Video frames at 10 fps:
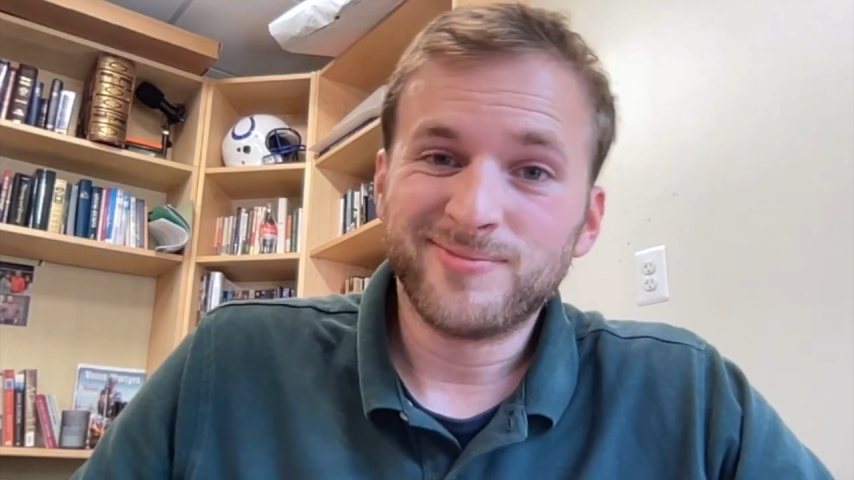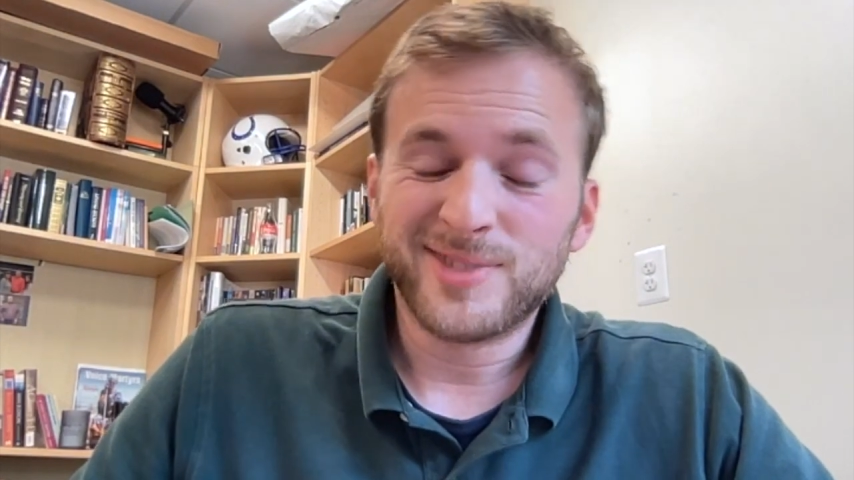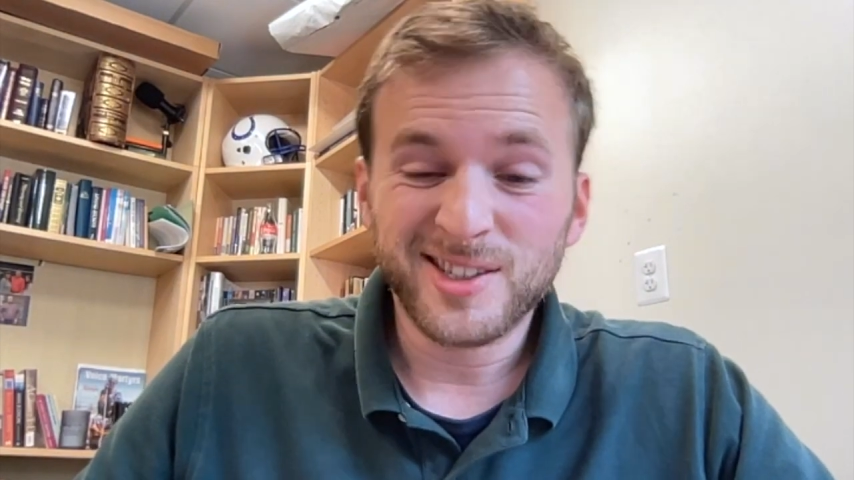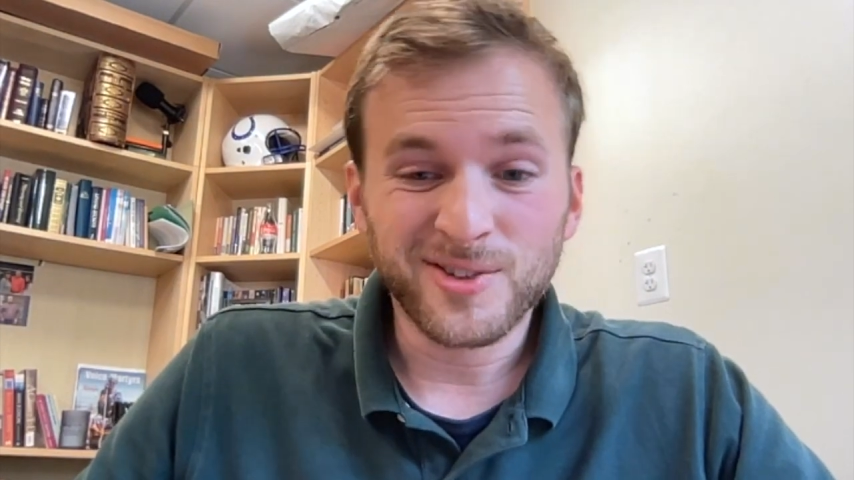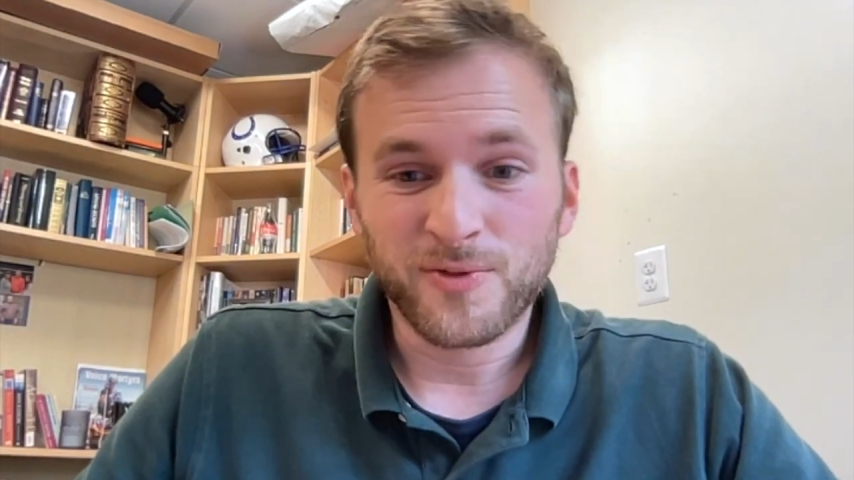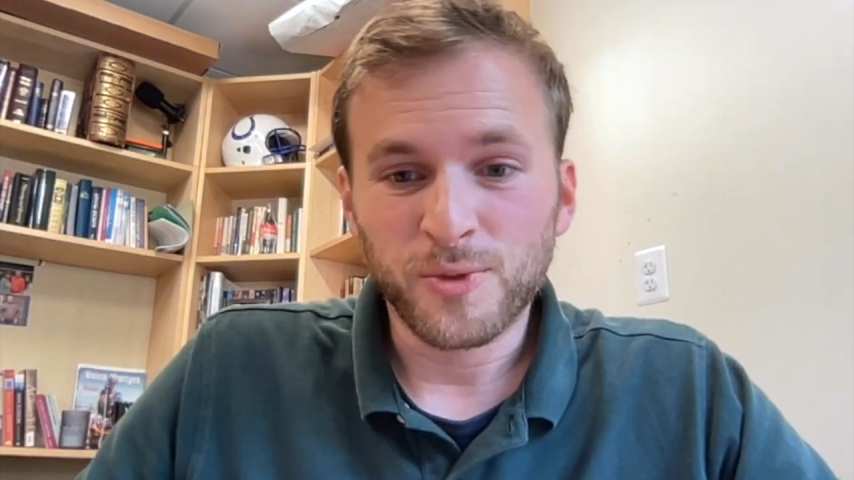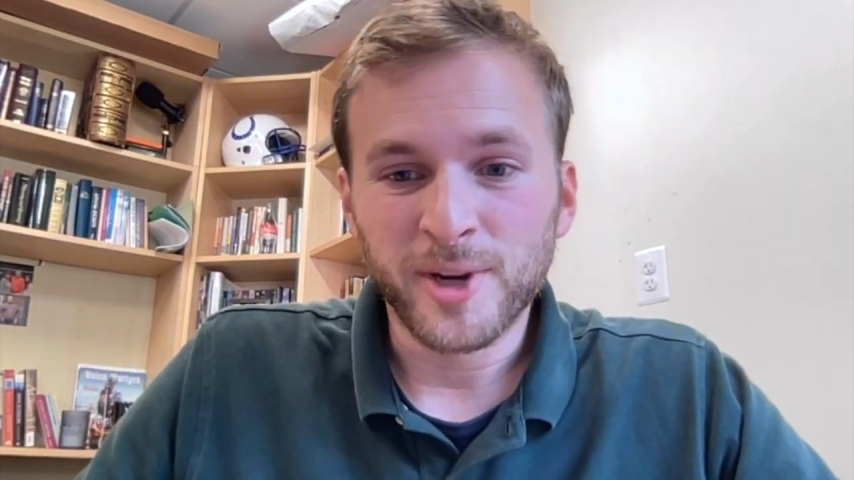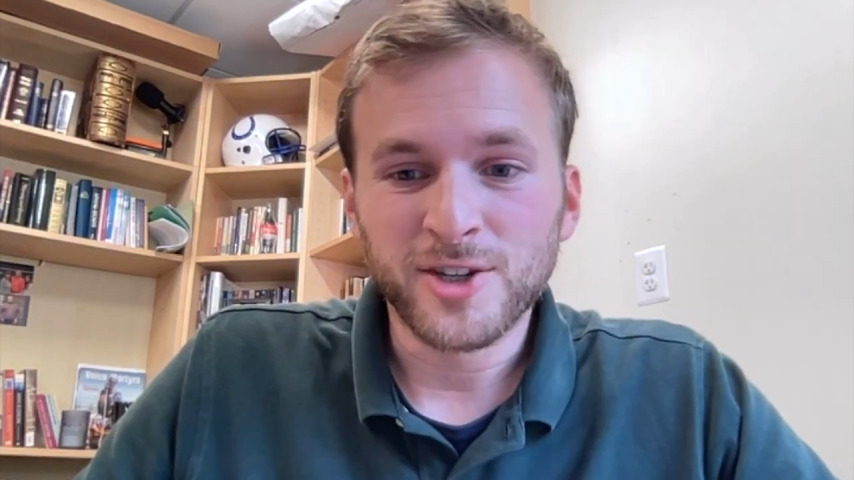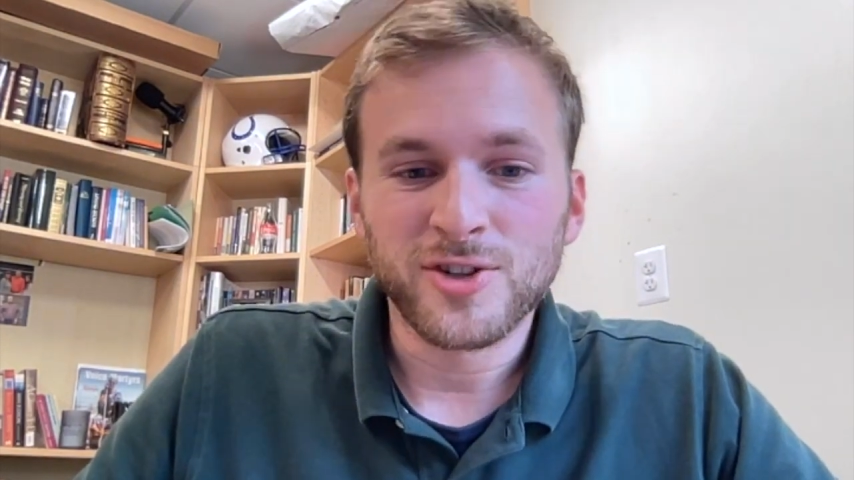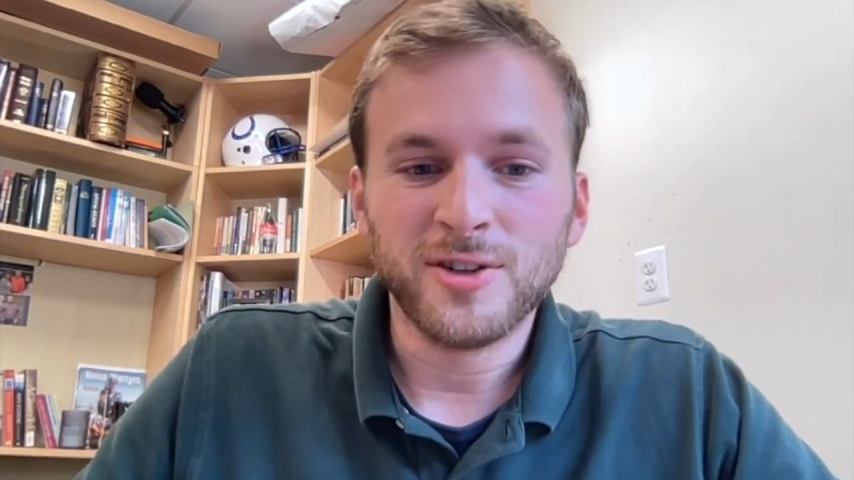
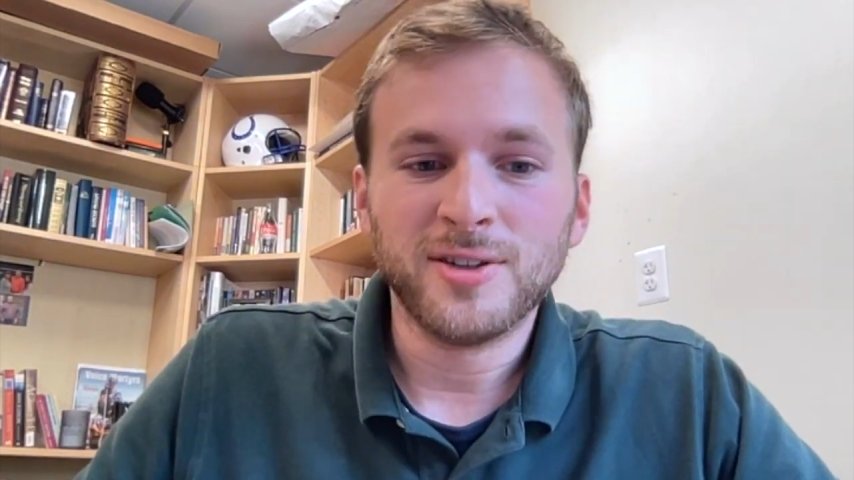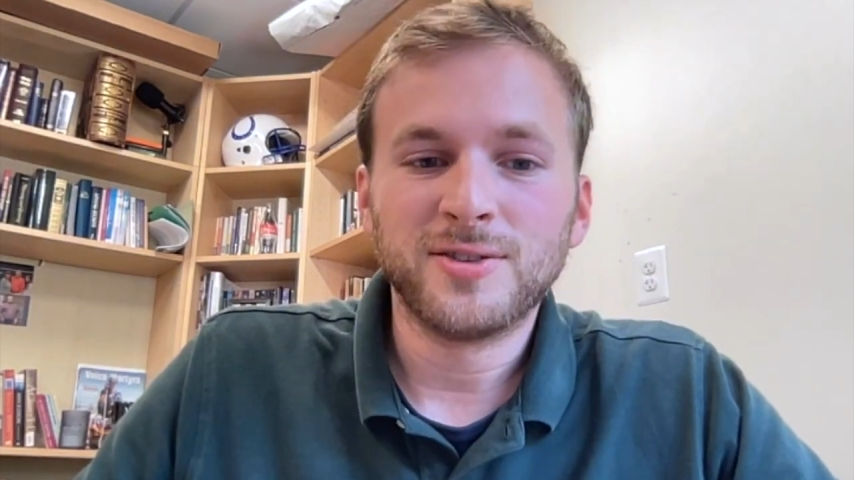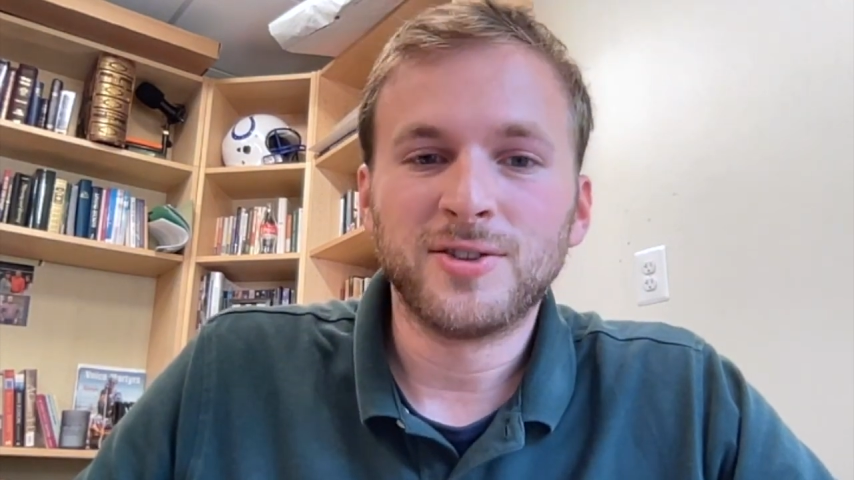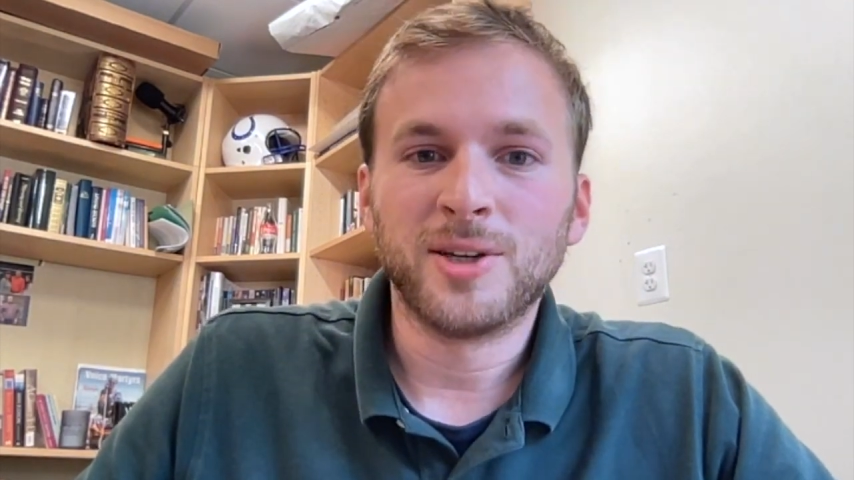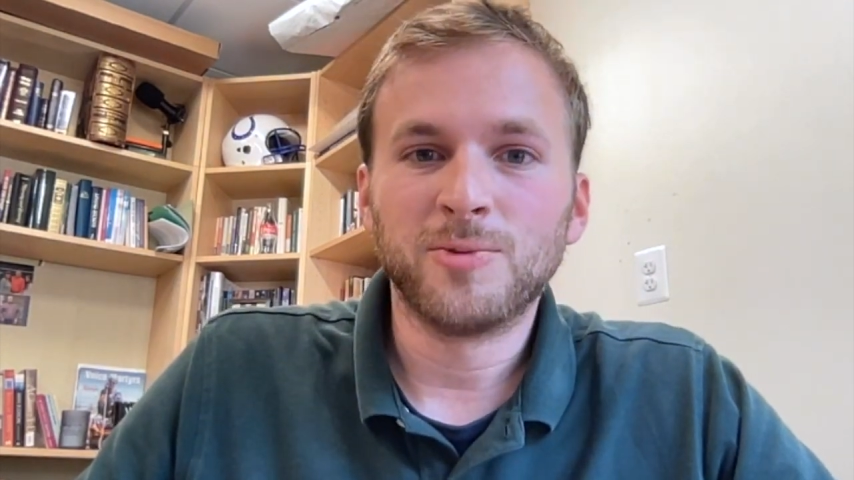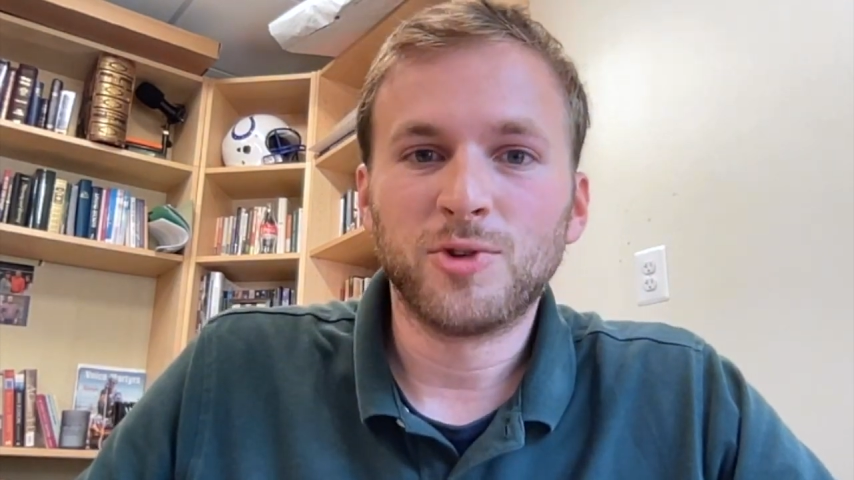disinformation seems